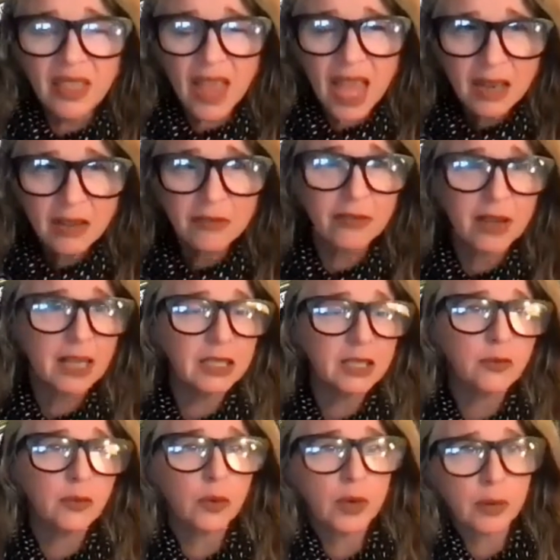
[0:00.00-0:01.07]
Then
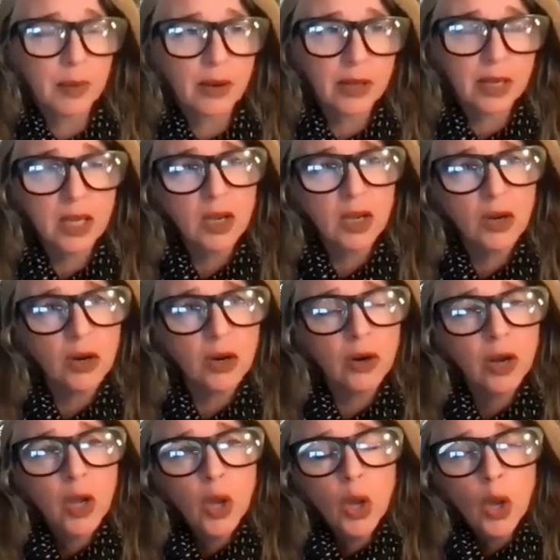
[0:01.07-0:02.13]
fast forward about a
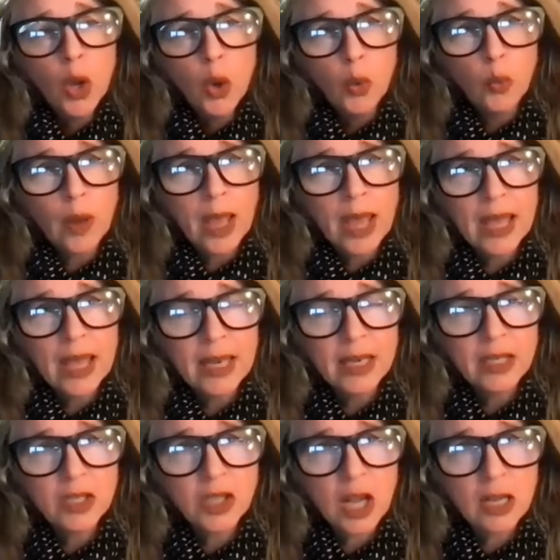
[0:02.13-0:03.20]
year
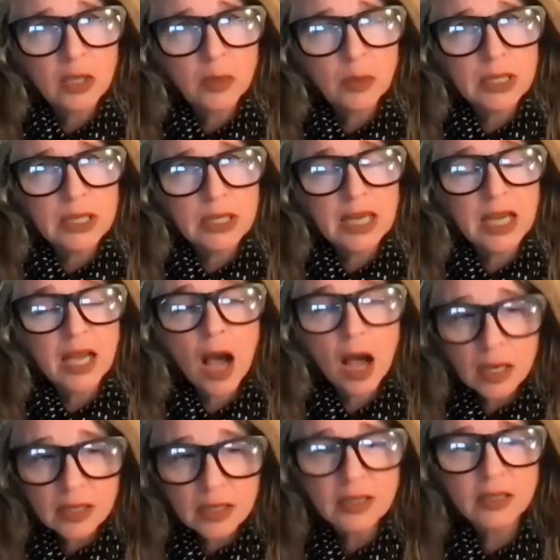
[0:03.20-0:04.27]
when ChatGPT
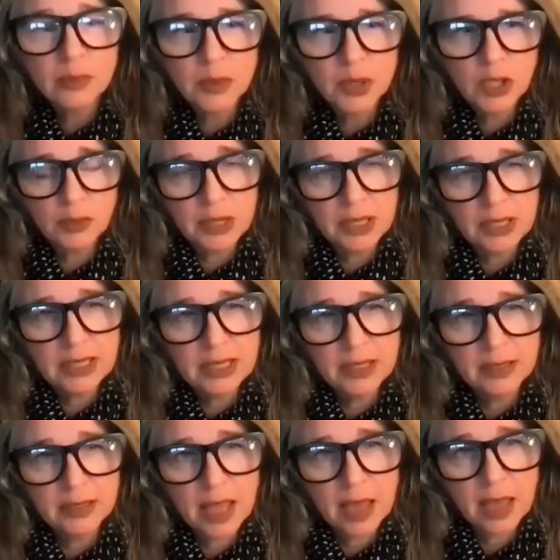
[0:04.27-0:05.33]
custom
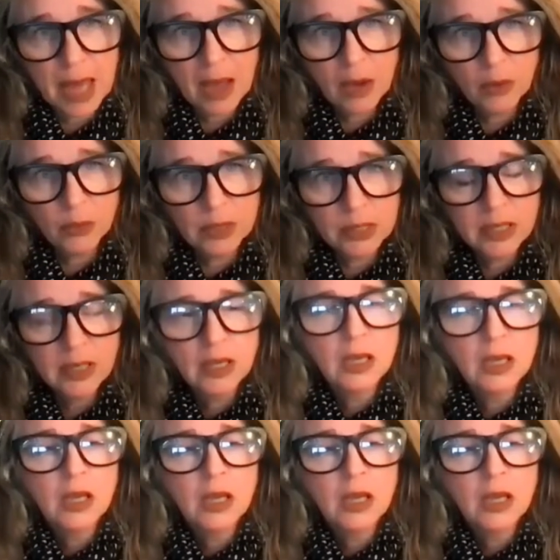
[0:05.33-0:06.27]
GPTs came out.